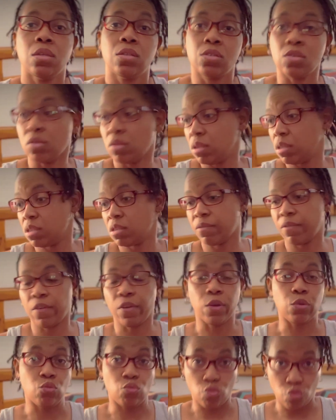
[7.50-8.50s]
So this is a
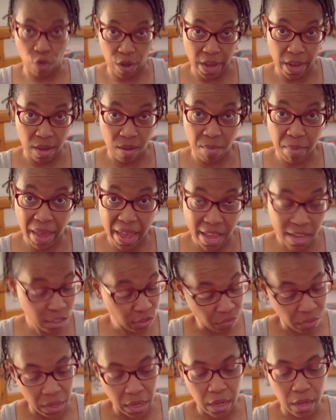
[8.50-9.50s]
very random ass
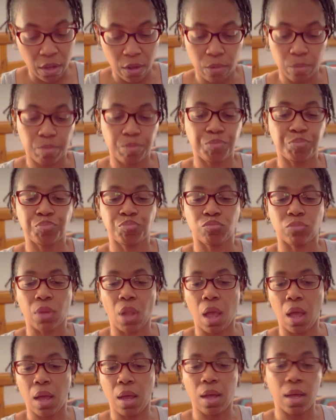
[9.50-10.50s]
video.
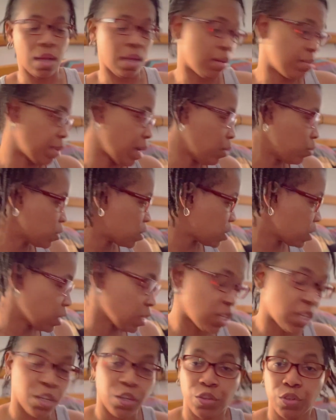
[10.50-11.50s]
I was sitting
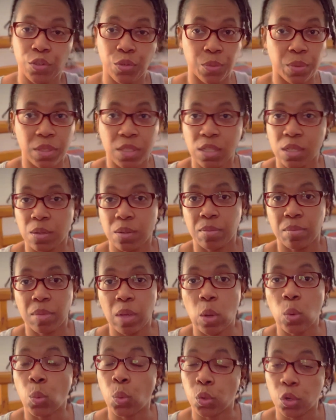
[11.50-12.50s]
here doing some
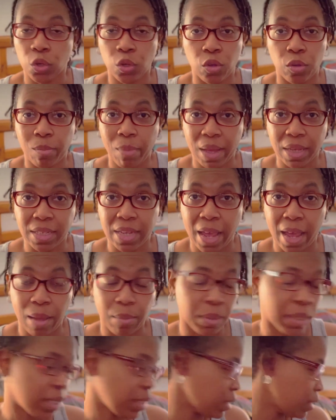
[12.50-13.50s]
work on my
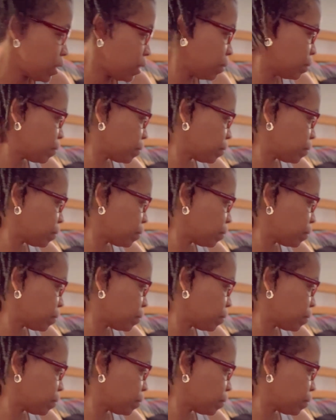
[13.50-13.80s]
tablet,